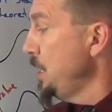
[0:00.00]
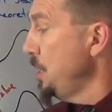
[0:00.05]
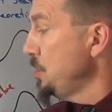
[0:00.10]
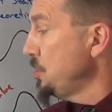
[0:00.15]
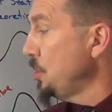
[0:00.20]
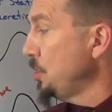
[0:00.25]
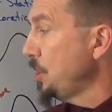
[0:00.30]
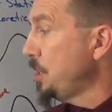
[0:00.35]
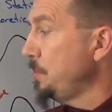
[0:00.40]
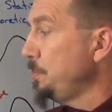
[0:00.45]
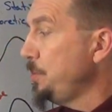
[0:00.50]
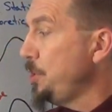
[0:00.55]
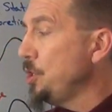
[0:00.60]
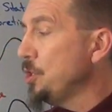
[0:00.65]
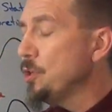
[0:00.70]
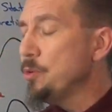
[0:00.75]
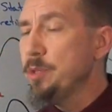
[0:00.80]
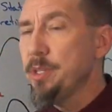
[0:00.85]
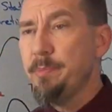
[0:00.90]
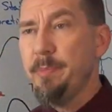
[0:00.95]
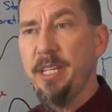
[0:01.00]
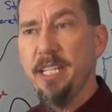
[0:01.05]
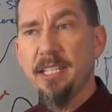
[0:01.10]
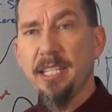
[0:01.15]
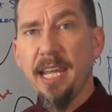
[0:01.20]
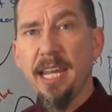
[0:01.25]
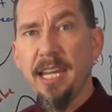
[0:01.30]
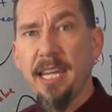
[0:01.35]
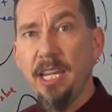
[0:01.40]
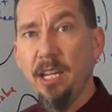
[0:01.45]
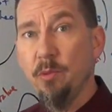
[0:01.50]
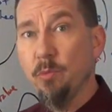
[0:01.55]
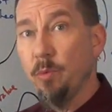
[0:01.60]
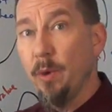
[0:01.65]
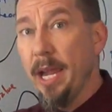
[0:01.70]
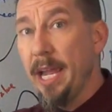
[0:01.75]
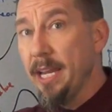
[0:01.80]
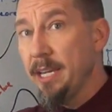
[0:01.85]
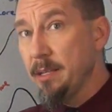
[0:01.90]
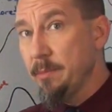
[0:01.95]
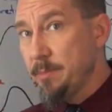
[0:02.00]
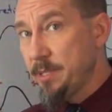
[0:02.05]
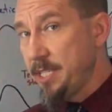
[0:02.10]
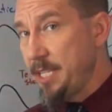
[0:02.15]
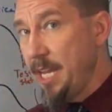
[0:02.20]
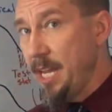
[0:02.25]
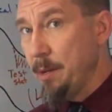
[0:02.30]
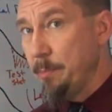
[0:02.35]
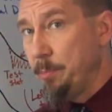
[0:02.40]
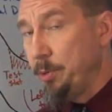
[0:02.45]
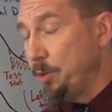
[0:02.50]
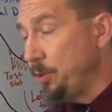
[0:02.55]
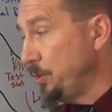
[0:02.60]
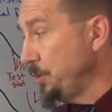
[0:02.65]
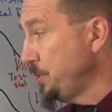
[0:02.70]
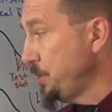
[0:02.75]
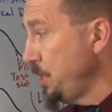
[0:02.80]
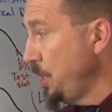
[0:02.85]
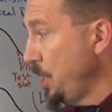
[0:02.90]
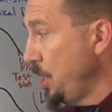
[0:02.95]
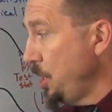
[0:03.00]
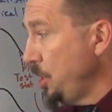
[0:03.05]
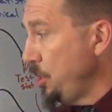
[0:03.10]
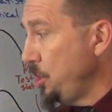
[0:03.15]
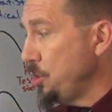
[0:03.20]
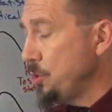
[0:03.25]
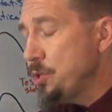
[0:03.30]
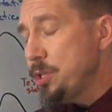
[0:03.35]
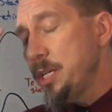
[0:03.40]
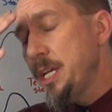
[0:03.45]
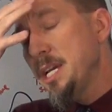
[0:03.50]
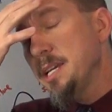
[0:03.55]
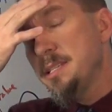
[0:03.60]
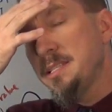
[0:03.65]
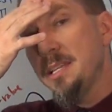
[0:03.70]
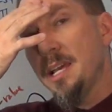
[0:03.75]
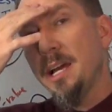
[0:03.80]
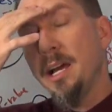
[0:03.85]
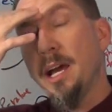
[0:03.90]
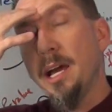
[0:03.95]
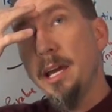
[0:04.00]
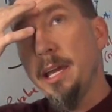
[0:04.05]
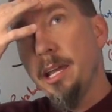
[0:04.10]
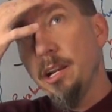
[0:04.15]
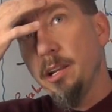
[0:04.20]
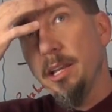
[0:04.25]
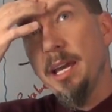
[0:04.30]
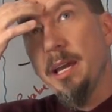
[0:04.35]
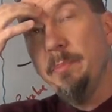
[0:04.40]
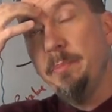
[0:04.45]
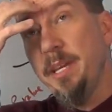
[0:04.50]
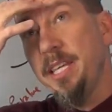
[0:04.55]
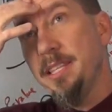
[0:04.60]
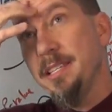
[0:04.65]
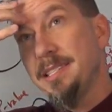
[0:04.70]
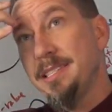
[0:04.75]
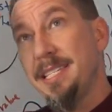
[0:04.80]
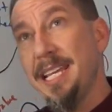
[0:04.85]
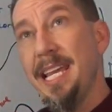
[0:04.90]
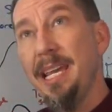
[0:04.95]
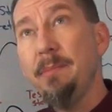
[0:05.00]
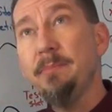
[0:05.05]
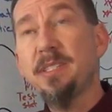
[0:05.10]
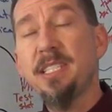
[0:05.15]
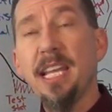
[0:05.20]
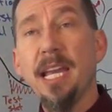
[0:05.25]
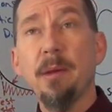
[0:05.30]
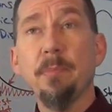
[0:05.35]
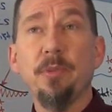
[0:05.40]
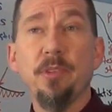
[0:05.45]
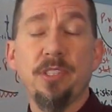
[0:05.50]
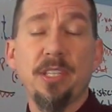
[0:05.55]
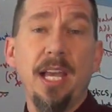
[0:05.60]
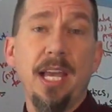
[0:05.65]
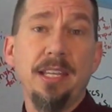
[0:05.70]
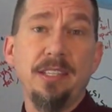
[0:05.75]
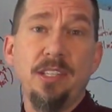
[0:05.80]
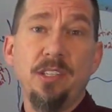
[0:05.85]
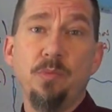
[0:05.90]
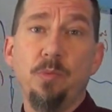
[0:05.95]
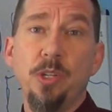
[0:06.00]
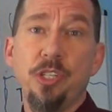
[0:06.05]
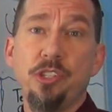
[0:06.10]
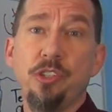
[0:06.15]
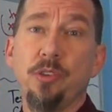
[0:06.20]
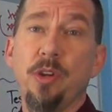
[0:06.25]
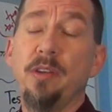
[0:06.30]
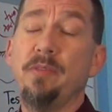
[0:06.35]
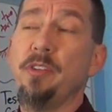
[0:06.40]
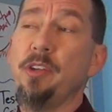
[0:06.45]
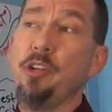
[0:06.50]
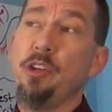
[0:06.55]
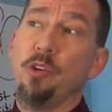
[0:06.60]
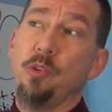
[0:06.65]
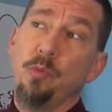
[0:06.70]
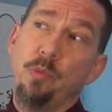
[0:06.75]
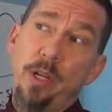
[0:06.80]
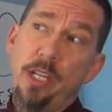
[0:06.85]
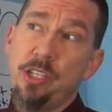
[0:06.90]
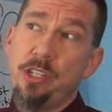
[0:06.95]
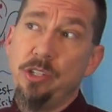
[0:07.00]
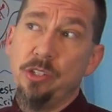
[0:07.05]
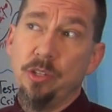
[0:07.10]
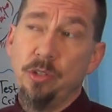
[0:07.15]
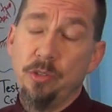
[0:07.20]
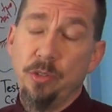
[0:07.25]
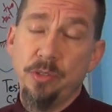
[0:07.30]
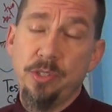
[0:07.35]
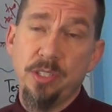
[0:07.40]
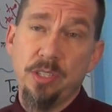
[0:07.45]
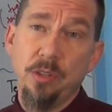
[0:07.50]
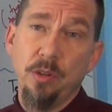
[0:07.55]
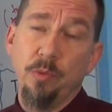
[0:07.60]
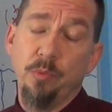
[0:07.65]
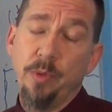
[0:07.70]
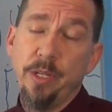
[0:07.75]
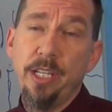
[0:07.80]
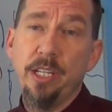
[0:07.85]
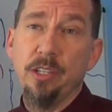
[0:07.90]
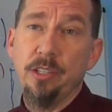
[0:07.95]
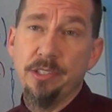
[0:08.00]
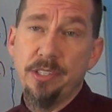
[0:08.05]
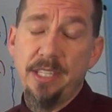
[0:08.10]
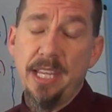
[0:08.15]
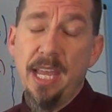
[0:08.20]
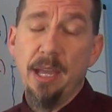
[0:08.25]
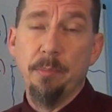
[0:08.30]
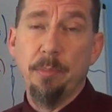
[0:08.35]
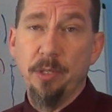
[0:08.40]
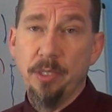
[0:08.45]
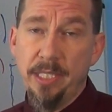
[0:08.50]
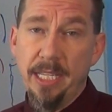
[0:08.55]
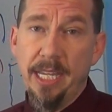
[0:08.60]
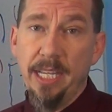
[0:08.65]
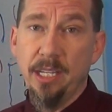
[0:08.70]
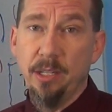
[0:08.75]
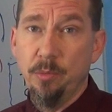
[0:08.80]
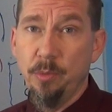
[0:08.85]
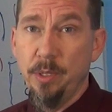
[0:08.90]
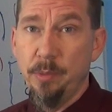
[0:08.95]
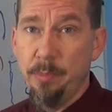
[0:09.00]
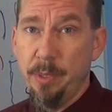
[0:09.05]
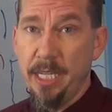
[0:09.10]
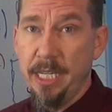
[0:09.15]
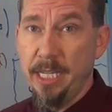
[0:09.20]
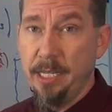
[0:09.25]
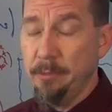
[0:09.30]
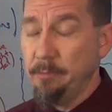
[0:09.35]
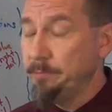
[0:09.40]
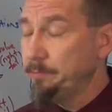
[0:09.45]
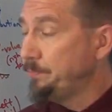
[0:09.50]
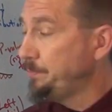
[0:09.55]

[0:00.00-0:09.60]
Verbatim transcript: So the computer would be taking random samples, usually as uh, it'll have, be the same sample size as whatever your original real sample data would be.